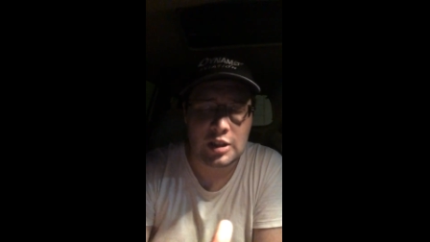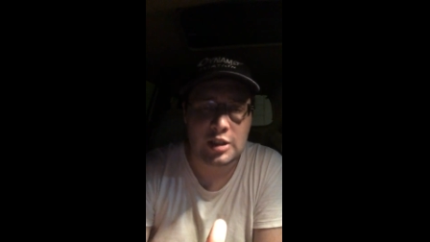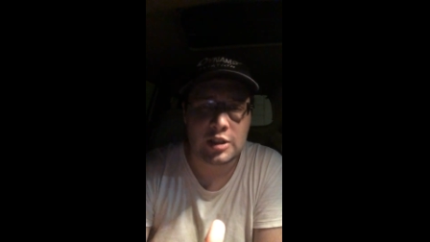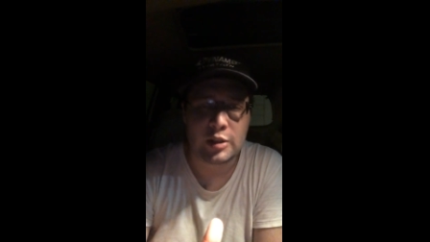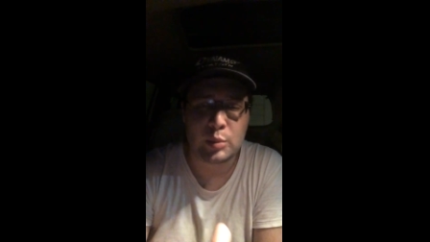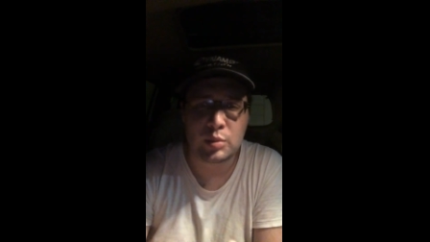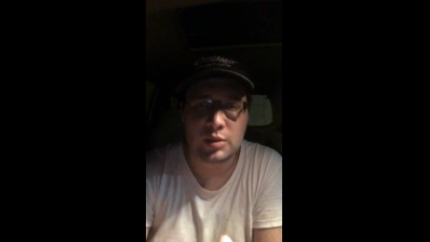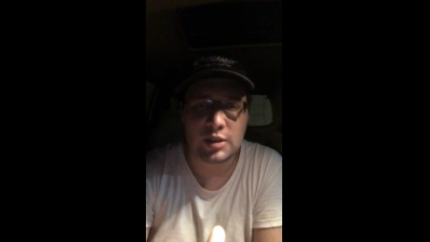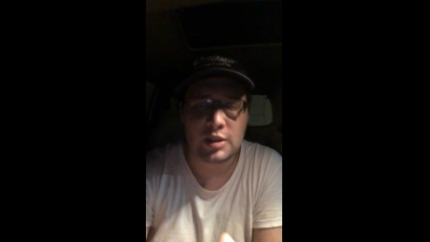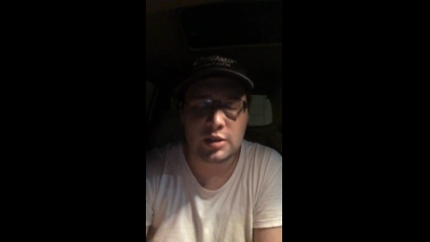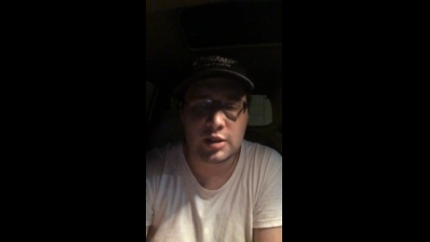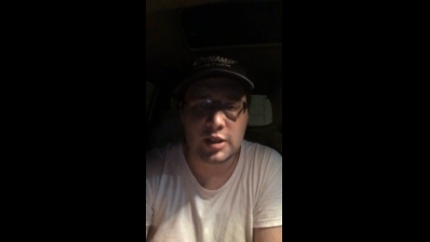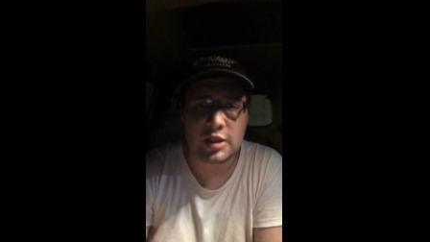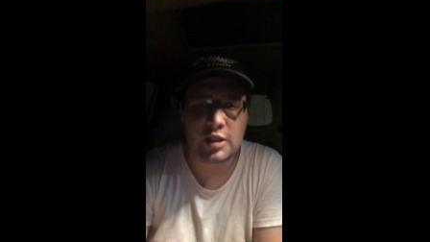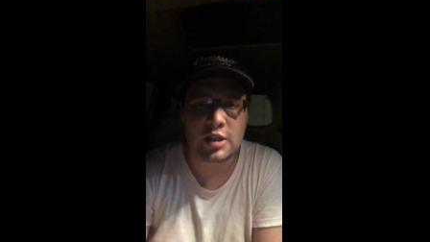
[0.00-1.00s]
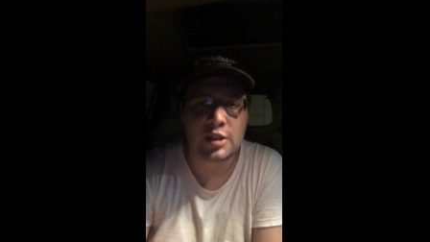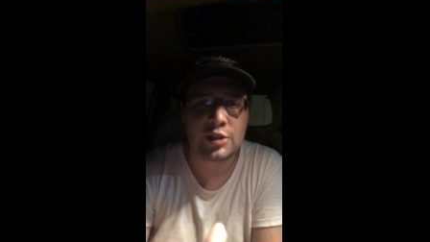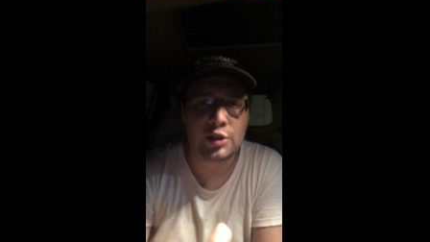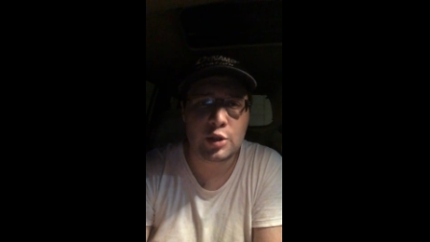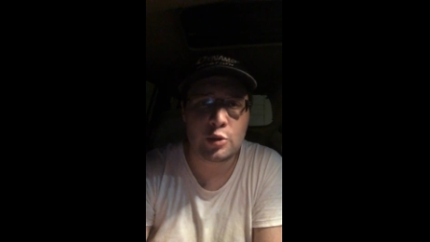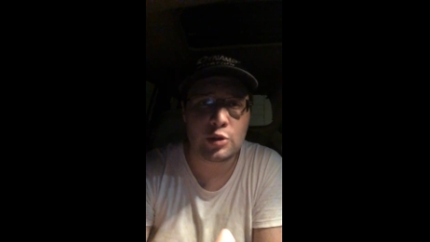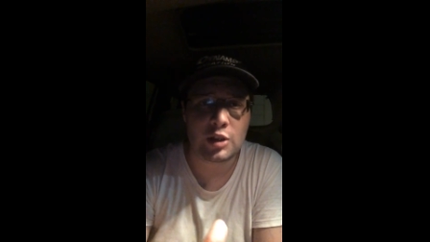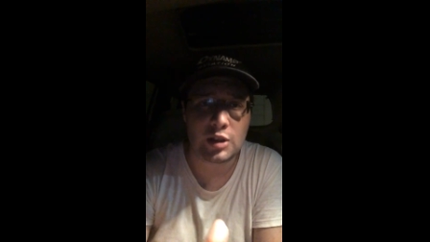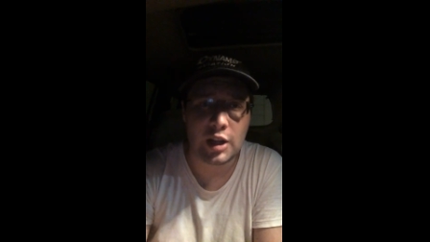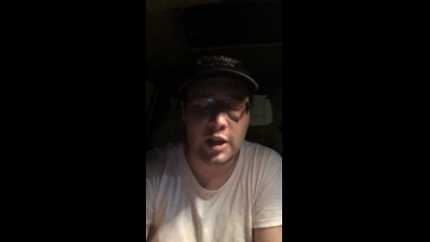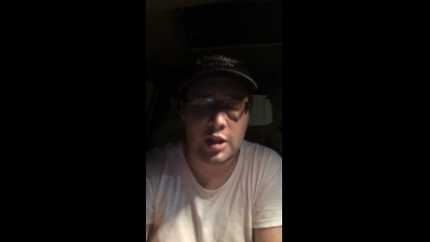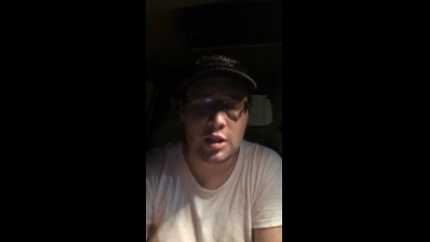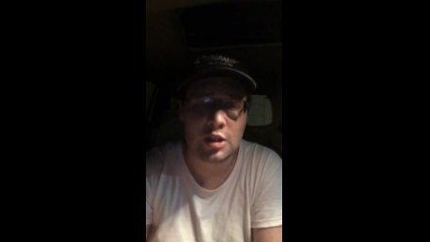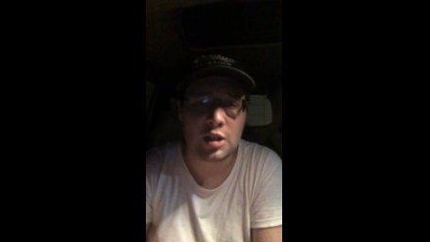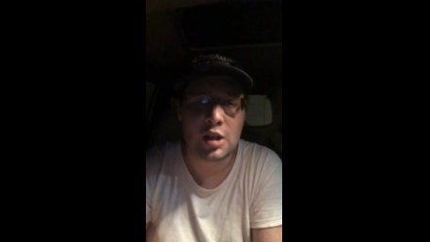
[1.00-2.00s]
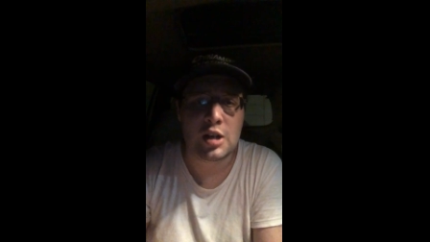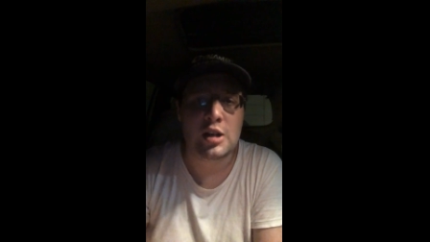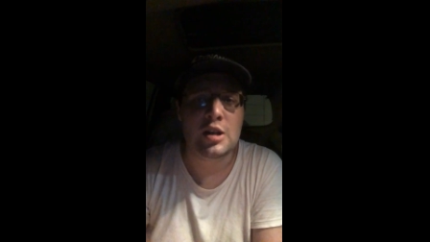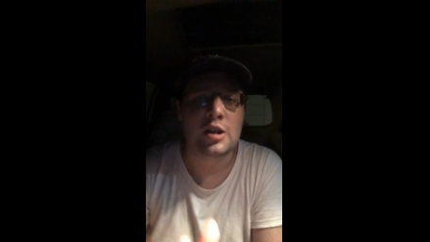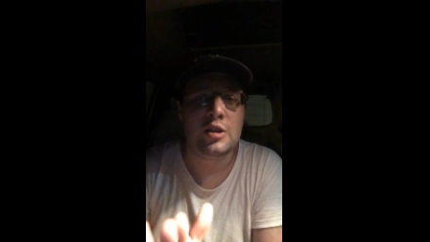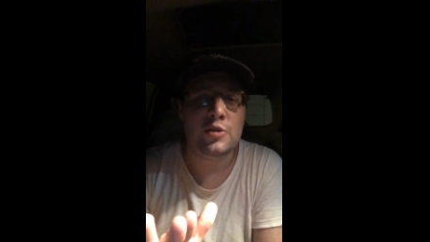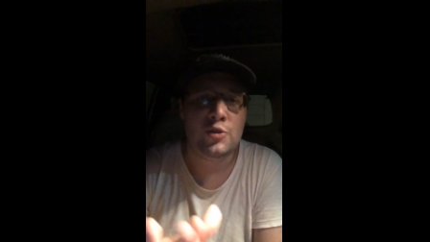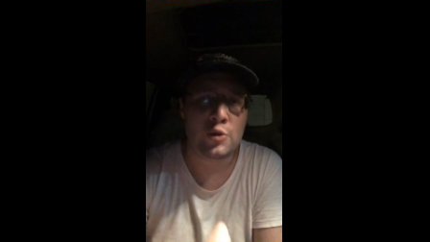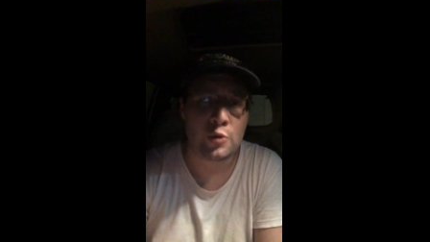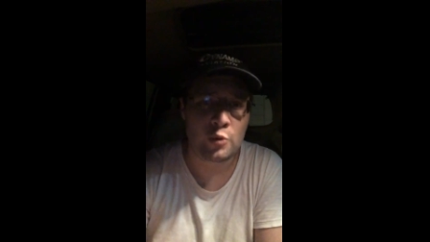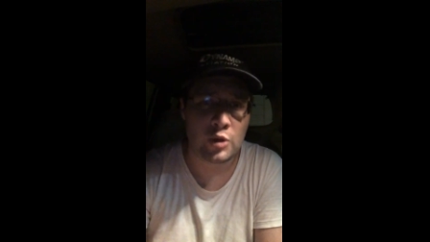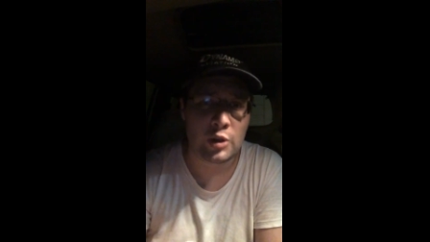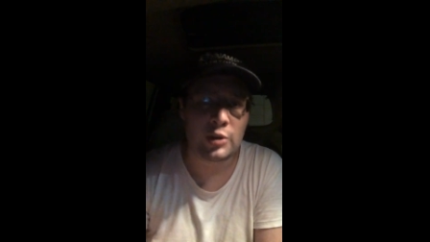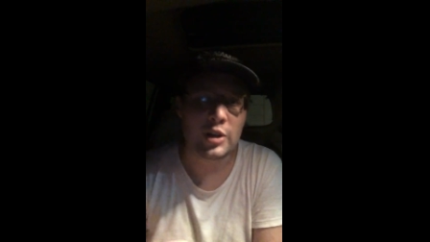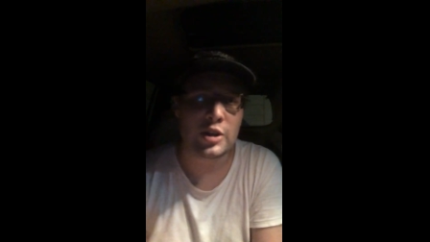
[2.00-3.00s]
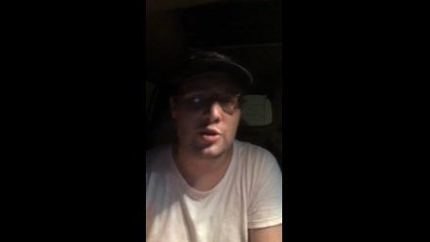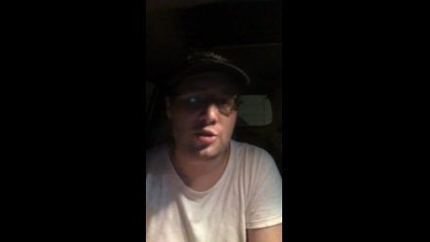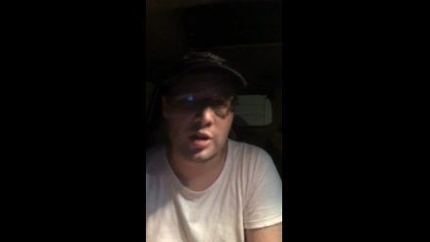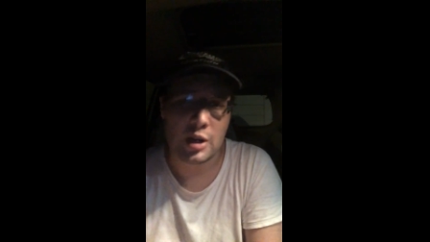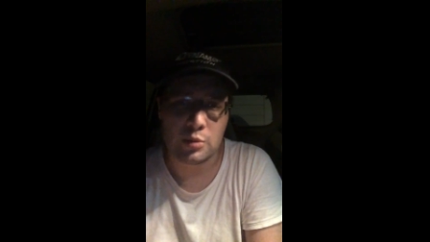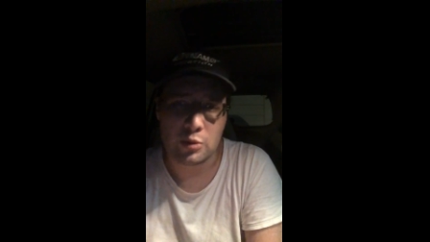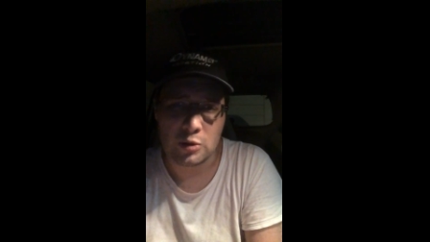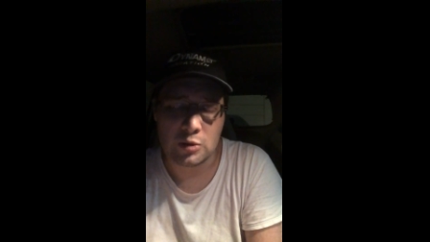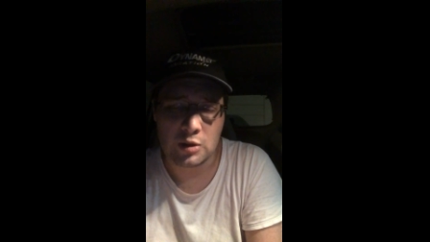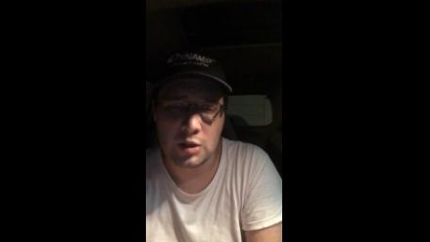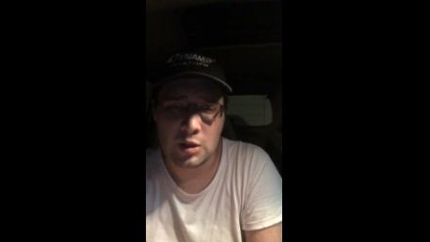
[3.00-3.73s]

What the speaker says: completely to the letter, you will get in trouble.